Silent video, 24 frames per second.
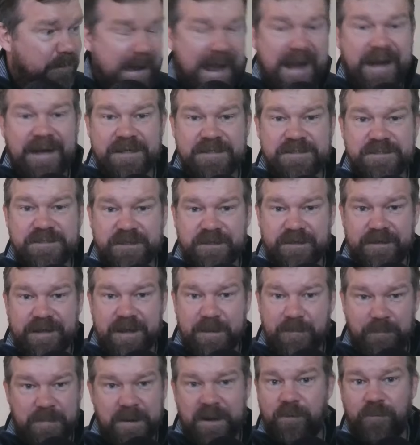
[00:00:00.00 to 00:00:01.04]
banks can
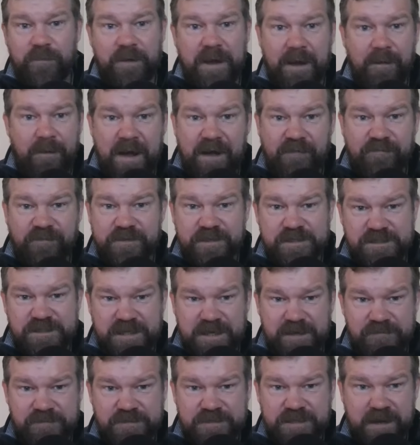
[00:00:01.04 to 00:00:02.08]
get bailed out after the
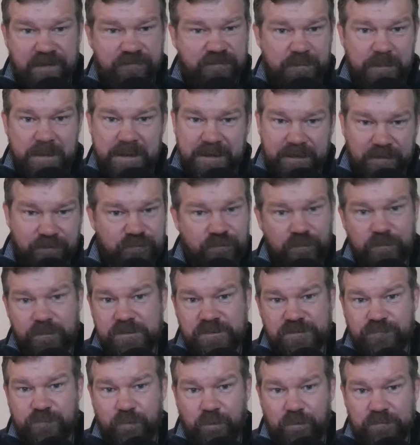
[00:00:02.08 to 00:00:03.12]
G F C, after making
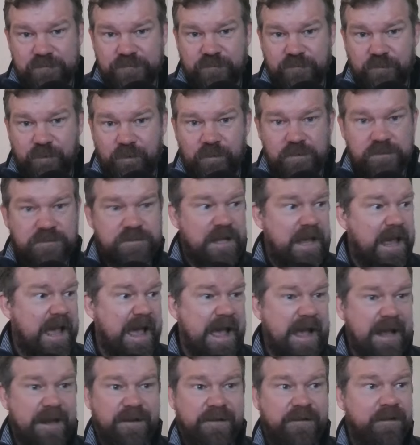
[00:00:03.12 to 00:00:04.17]
trillions of dollars of loans,
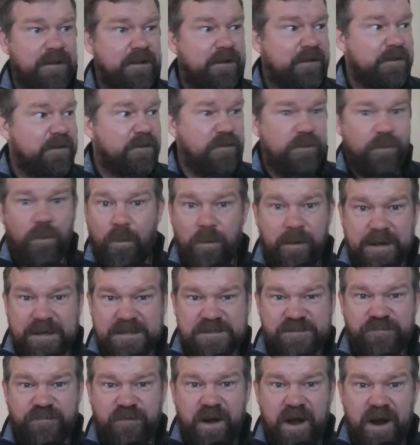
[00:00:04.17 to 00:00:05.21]
and no one
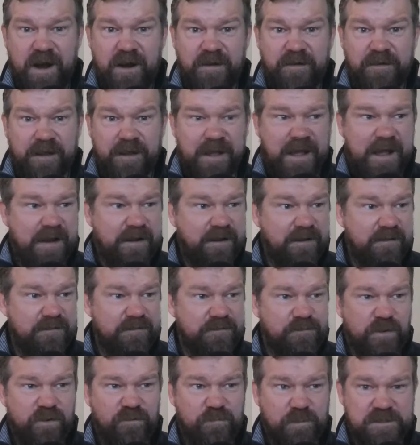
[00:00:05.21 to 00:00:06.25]
gets fired, and
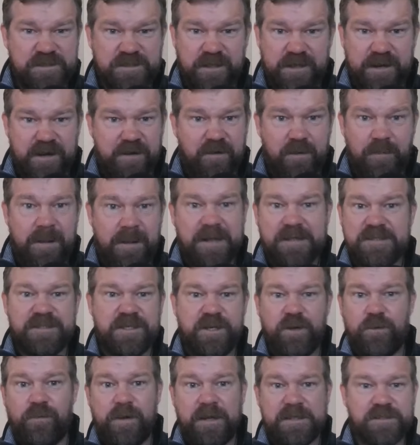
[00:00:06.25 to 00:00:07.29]
twelve months later, a bank
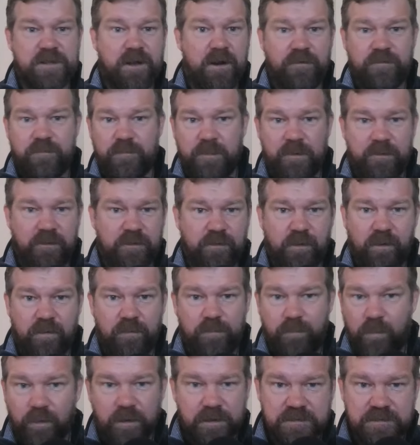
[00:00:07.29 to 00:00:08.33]
C E O gets a one hundred million dollar
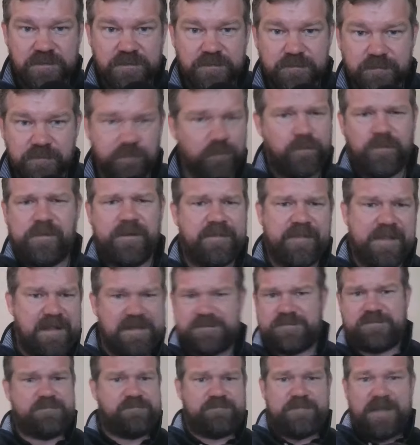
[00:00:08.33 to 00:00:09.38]
bonus. You know, like
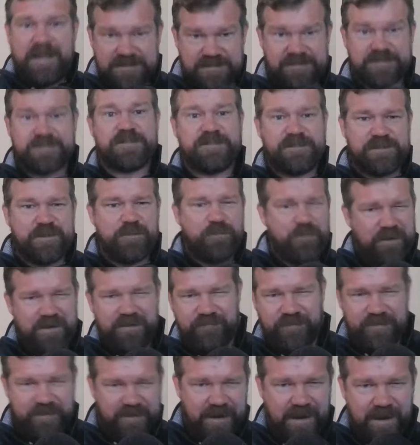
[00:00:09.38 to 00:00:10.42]
that's that's the system we
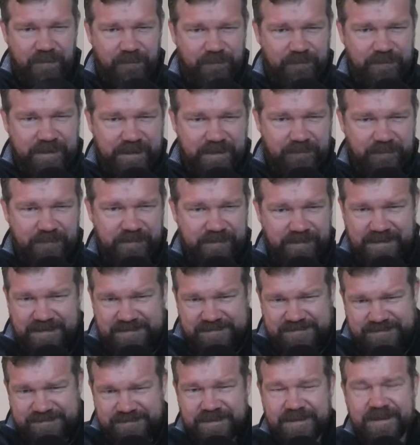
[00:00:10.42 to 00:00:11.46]
live in now, um, and
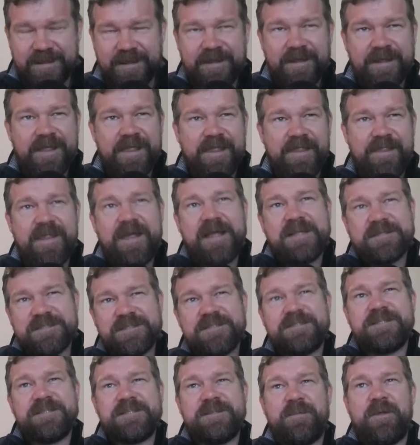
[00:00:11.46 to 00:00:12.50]
that's that's the
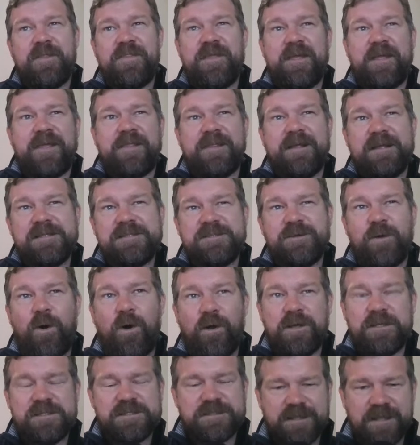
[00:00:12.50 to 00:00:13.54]
system I think that is
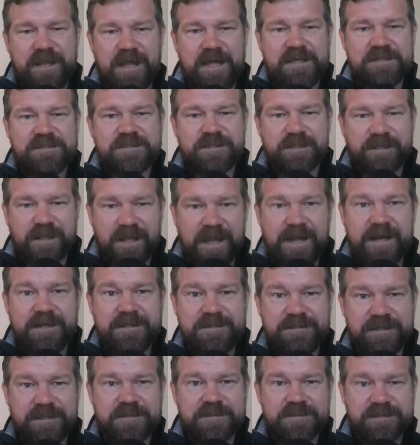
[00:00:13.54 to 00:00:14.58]
on its last
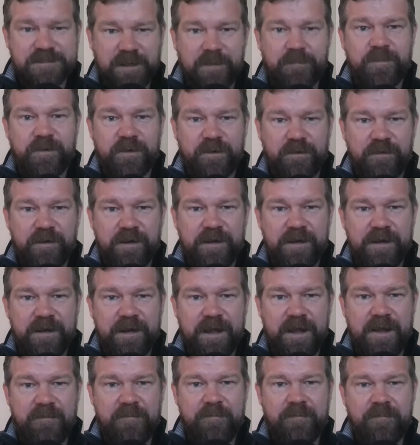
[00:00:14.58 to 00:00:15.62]
legs in some degree.
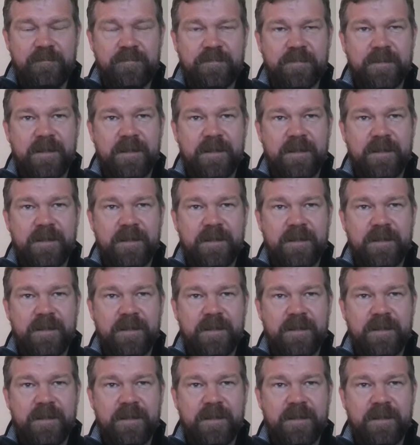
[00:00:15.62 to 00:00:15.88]
Um,